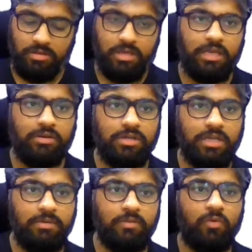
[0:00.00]
Can you
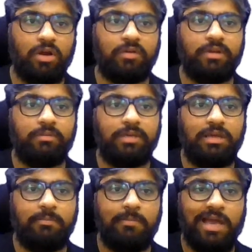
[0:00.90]
tell me what will be
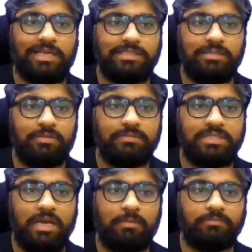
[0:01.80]
the maximum
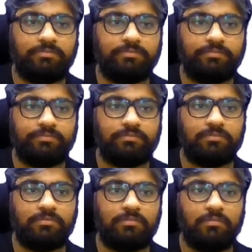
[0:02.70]
sum
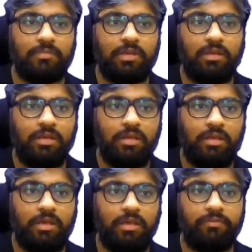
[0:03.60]

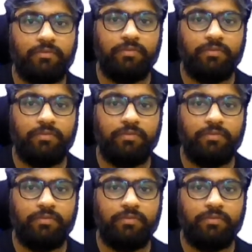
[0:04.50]
if